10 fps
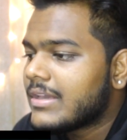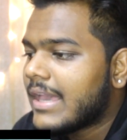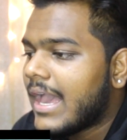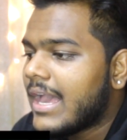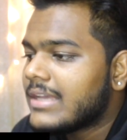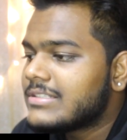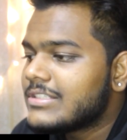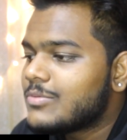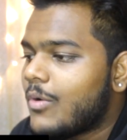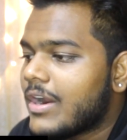Cash
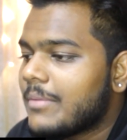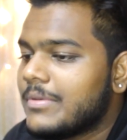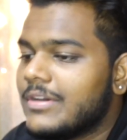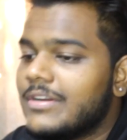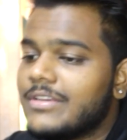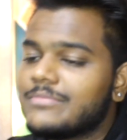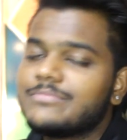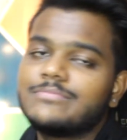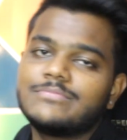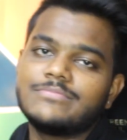is what I'm earning.
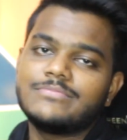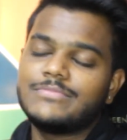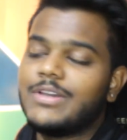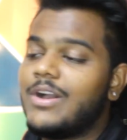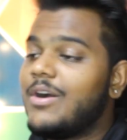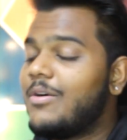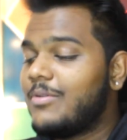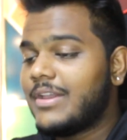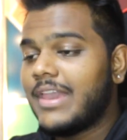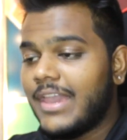
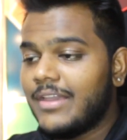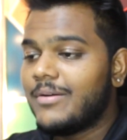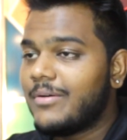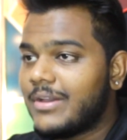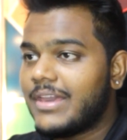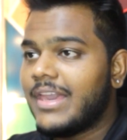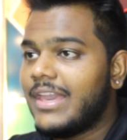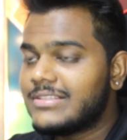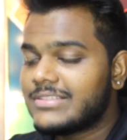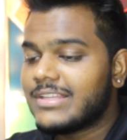Okay,
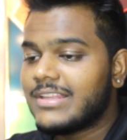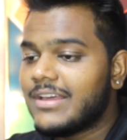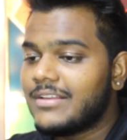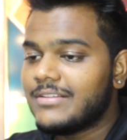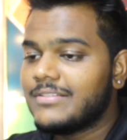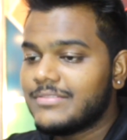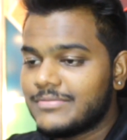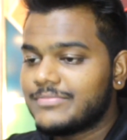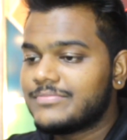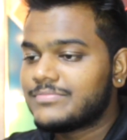Xatar.
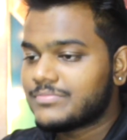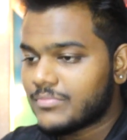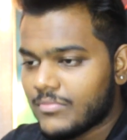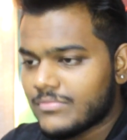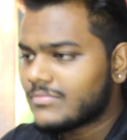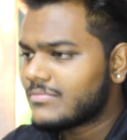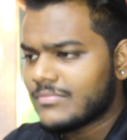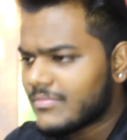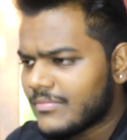Dream city.